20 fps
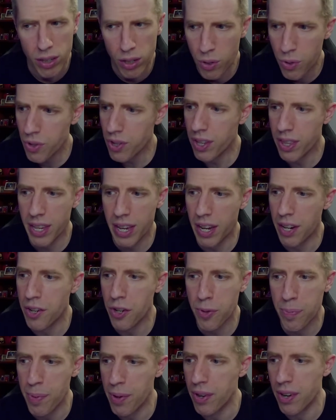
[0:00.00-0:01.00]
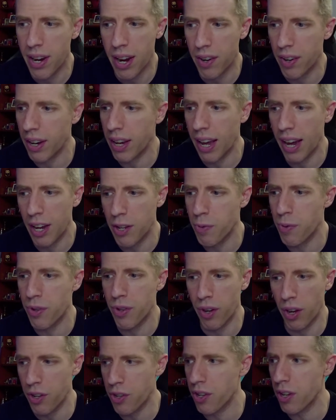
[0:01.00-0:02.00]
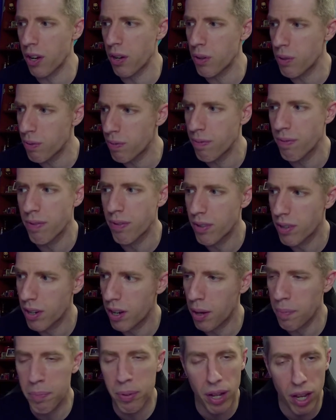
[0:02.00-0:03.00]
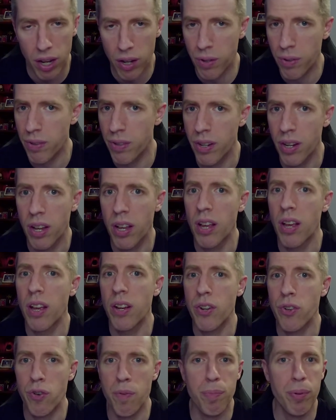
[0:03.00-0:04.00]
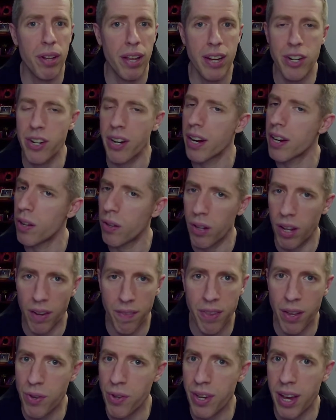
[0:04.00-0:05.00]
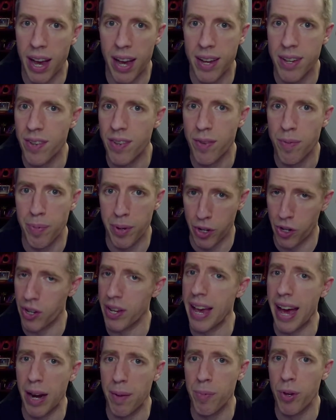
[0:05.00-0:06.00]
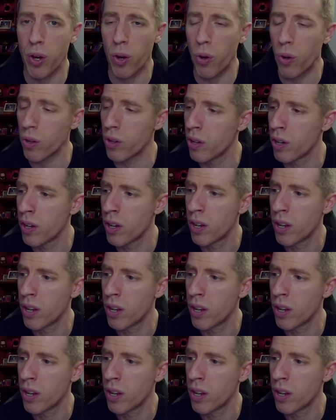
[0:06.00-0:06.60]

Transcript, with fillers: Losing the Undisputed Era guys was also a blow. Triple H, I know, love those guys, especially Adam Cole.